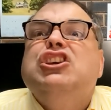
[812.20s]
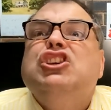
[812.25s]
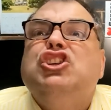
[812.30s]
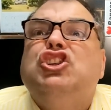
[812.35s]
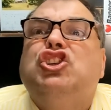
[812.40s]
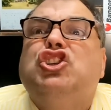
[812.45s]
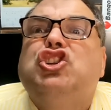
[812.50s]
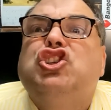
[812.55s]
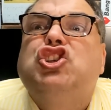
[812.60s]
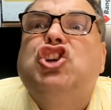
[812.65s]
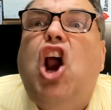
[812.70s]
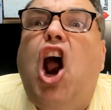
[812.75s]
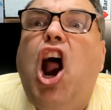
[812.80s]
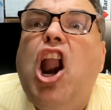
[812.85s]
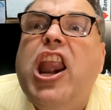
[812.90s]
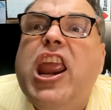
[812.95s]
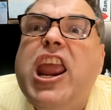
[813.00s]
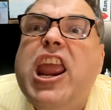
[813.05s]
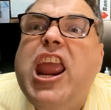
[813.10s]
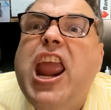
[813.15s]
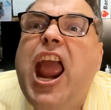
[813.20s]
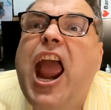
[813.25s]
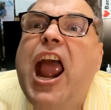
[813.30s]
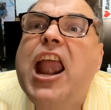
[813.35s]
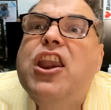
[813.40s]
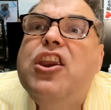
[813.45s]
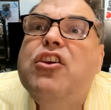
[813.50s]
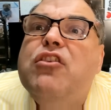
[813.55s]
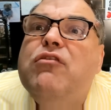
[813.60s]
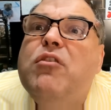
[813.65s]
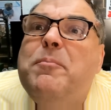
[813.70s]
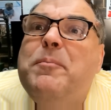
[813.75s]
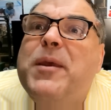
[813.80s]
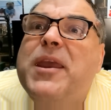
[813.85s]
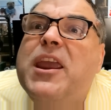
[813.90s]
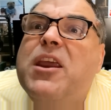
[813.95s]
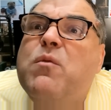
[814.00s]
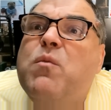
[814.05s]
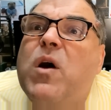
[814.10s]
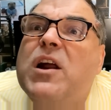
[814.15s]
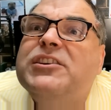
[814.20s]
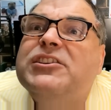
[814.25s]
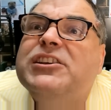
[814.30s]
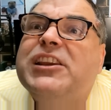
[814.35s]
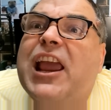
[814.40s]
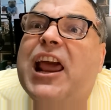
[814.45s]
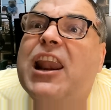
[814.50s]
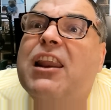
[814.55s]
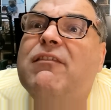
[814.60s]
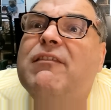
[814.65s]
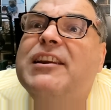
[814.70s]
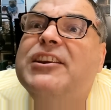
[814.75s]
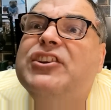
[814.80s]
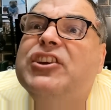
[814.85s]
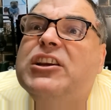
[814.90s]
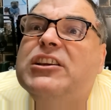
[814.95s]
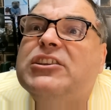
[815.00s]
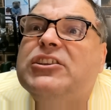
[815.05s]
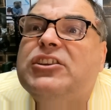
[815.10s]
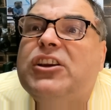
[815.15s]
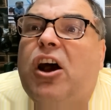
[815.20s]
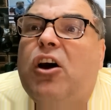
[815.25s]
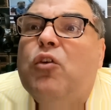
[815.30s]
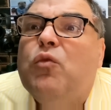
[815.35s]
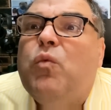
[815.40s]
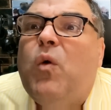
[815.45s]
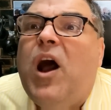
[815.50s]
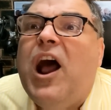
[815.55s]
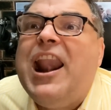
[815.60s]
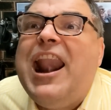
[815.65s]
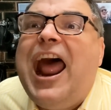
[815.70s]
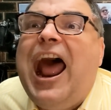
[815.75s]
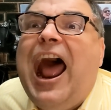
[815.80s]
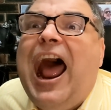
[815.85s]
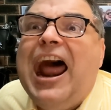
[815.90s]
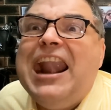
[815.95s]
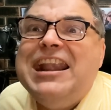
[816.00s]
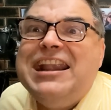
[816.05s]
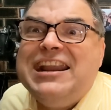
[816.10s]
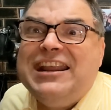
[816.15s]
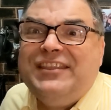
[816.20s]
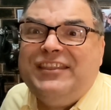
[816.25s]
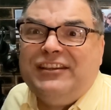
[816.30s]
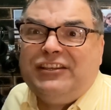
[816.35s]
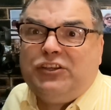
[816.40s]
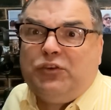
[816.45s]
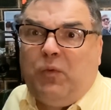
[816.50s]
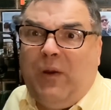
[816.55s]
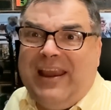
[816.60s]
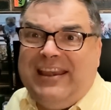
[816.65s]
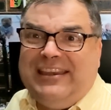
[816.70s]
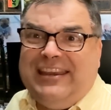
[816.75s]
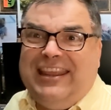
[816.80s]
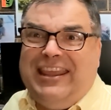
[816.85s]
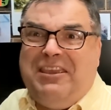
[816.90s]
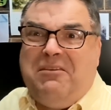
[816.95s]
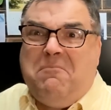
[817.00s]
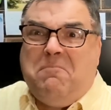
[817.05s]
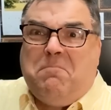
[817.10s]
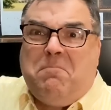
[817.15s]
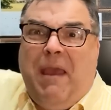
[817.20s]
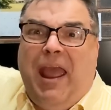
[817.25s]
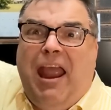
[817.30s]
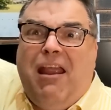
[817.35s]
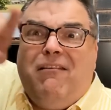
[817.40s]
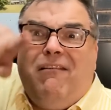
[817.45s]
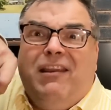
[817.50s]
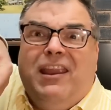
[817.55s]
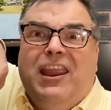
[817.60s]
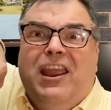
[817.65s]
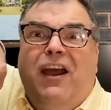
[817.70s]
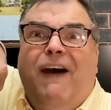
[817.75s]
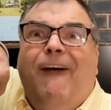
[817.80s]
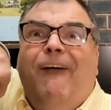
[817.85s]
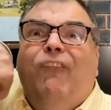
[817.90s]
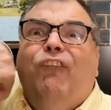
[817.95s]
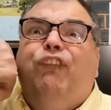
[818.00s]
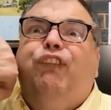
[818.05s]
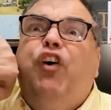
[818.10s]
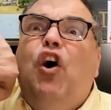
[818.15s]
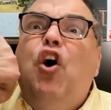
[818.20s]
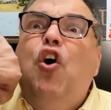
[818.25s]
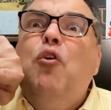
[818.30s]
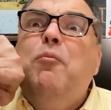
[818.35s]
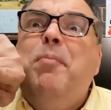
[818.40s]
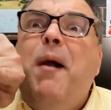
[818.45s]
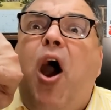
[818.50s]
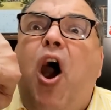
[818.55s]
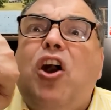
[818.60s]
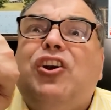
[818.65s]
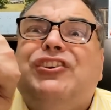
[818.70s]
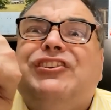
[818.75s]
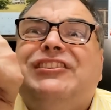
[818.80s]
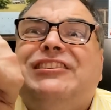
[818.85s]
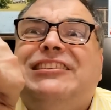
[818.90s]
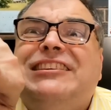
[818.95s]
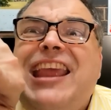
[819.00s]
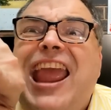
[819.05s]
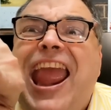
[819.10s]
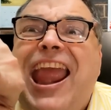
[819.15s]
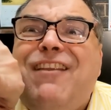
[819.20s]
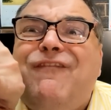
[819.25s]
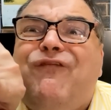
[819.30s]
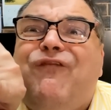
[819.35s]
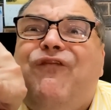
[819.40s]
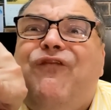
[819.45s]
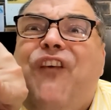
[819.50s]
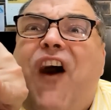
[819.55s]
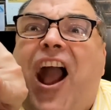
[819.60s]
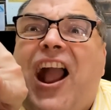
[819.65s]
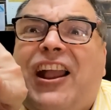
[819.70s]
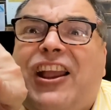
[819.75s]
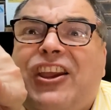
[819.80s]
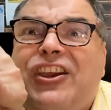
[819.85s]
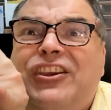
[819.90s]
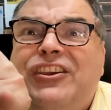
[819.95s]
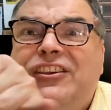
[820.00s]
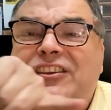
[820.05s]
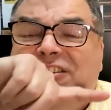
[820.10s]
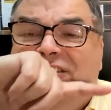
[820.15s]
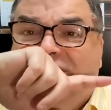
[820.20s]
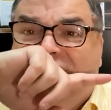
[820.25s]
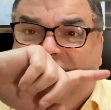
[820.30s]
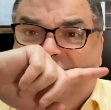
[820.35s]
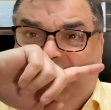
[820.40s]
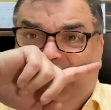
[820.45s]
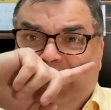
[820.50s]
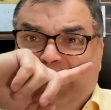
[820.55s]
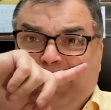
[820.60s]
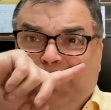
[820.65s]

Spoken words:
Shawnee at European Watch Gallery just sold one under the 20 barrier. Full box set, fuckers.